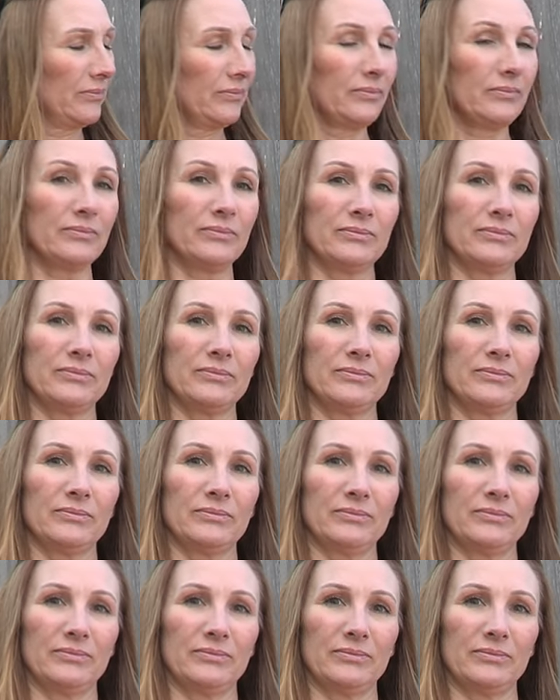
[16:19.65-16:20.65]

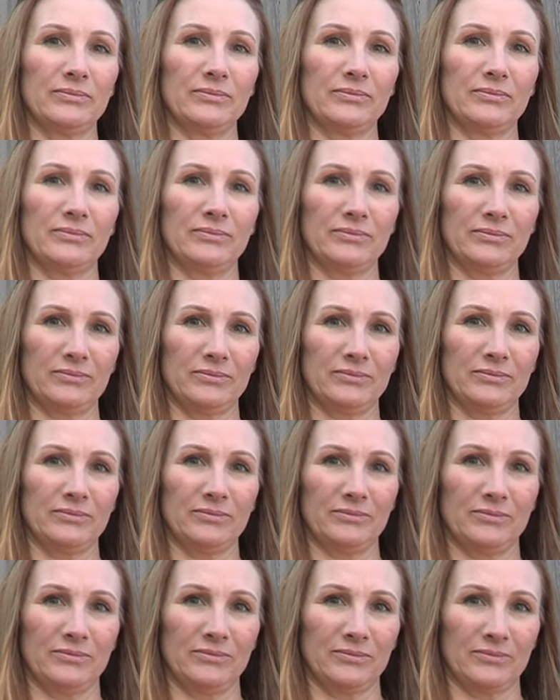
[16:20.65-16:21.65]

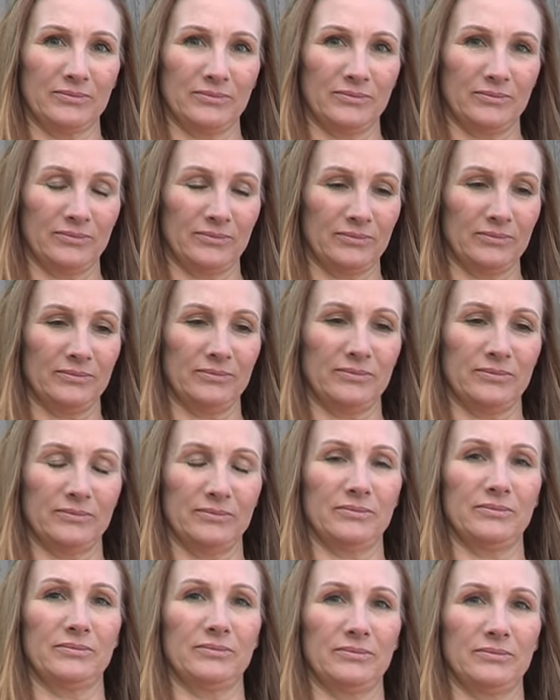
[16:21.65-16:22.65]

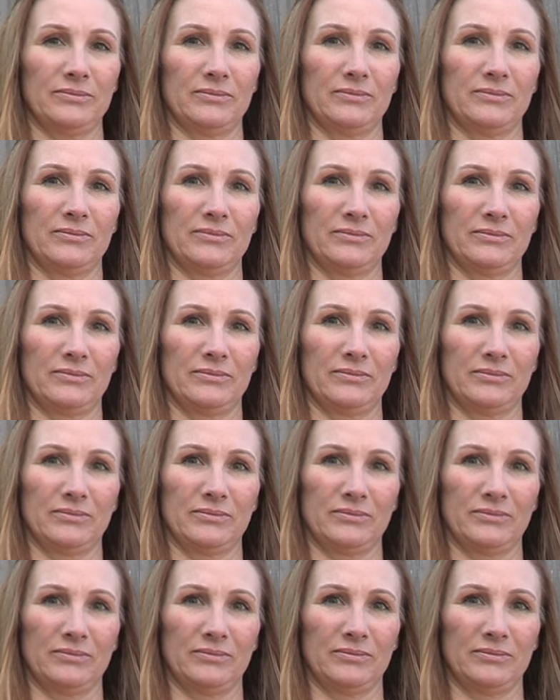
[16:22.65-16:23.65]

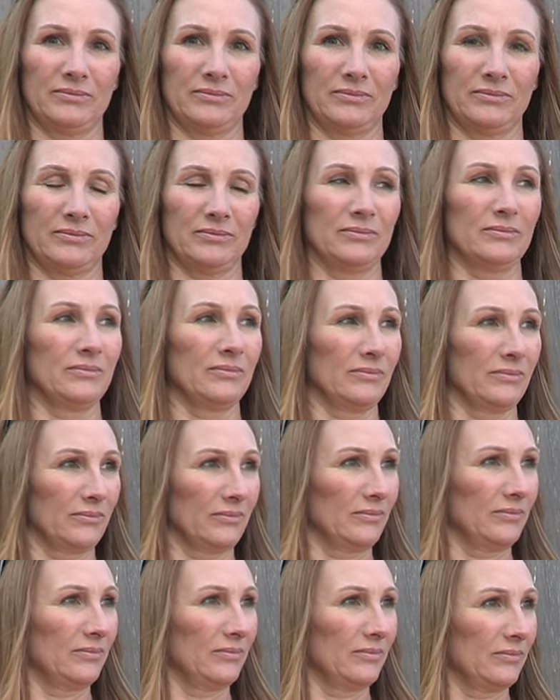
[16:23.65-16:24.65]

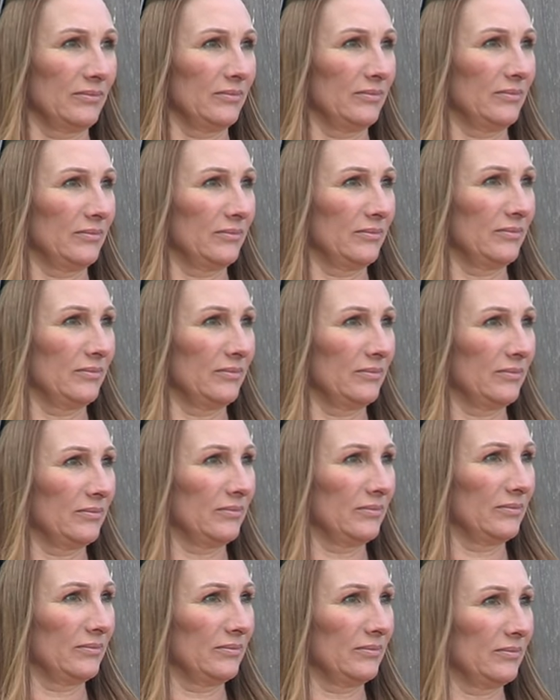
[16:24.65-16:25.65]

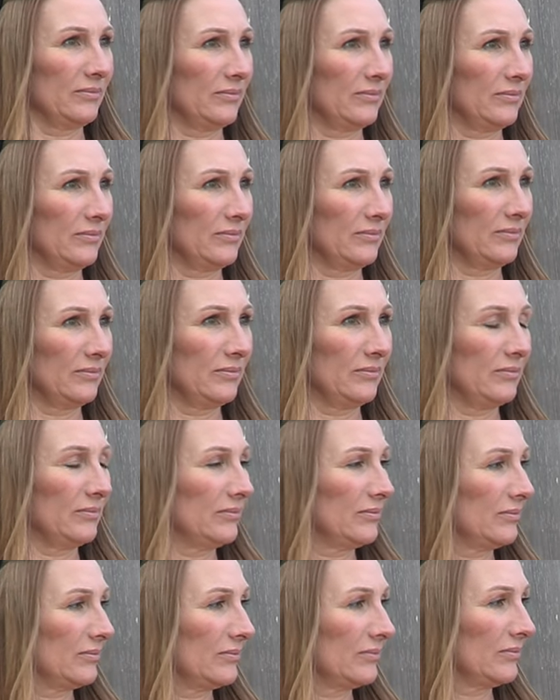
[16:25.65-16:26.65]

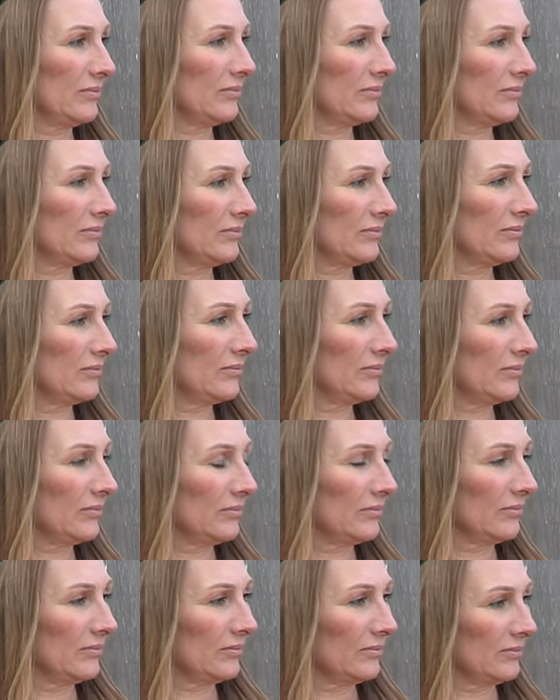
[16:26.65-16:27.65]
(not speaking)